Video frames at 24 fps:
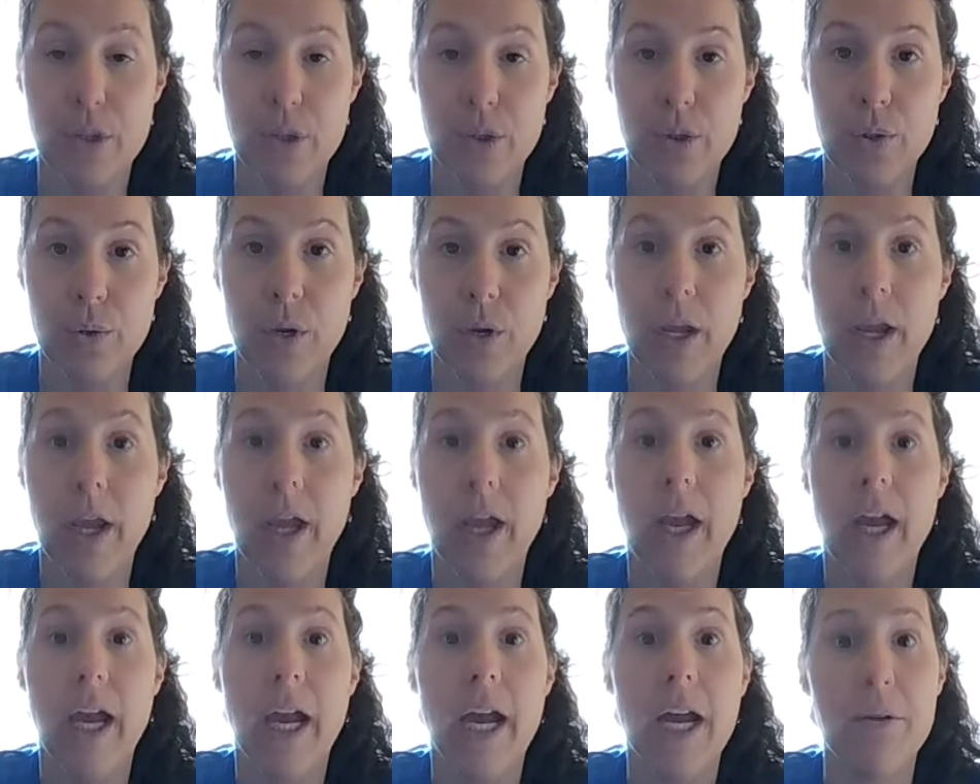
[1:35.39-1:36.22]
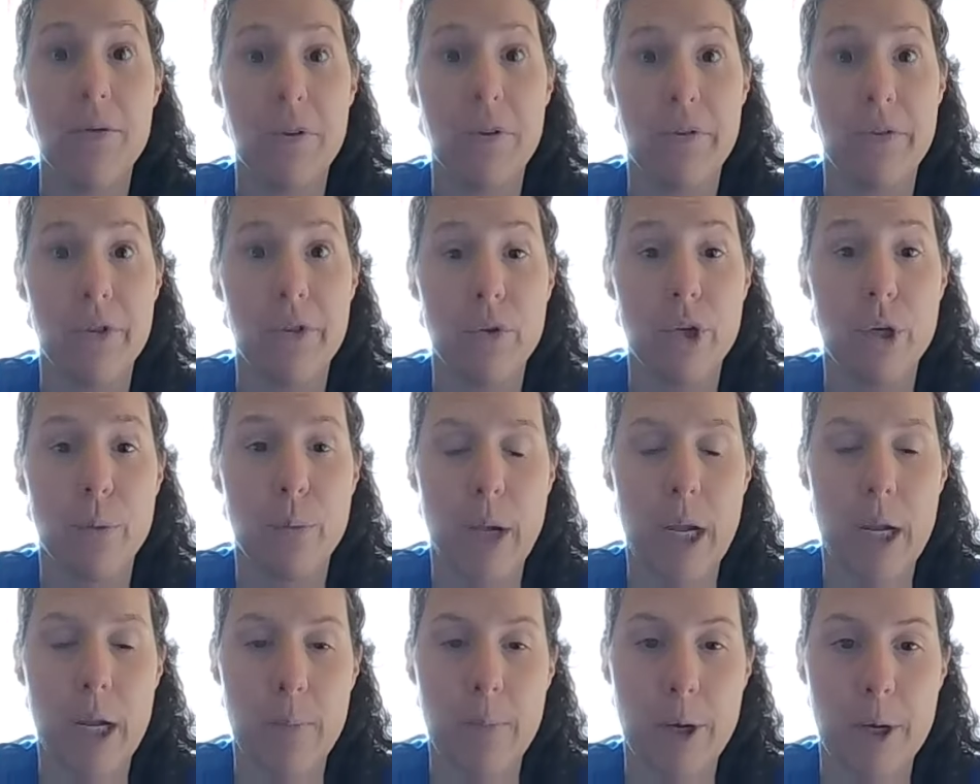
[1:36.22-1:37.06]
to and review your
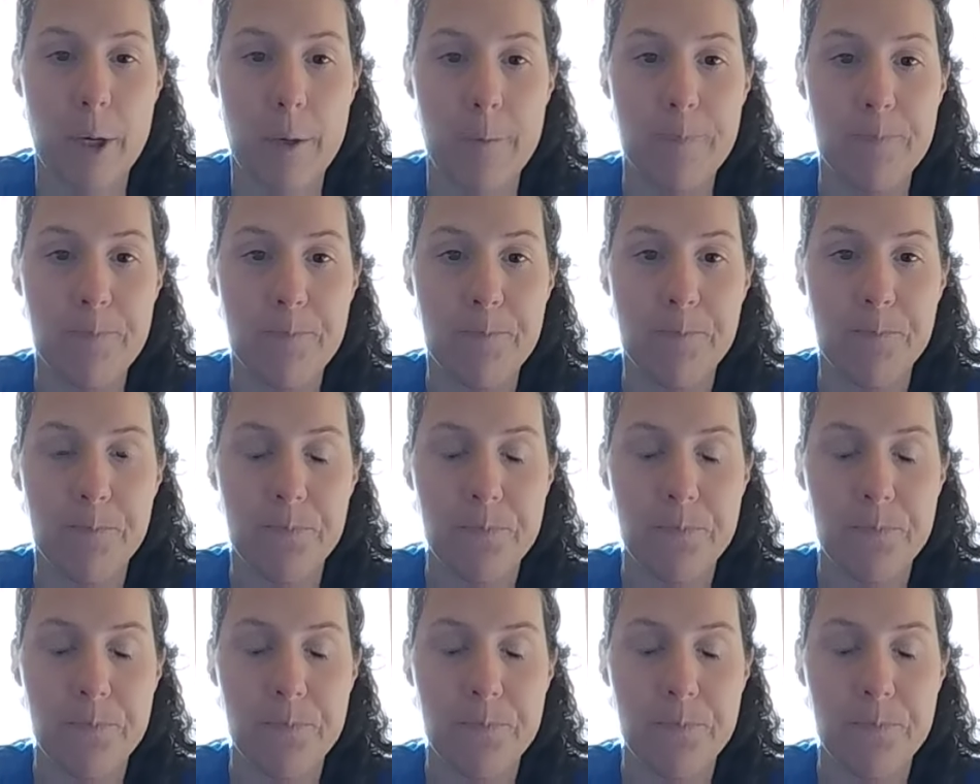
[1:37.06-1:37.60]
paper.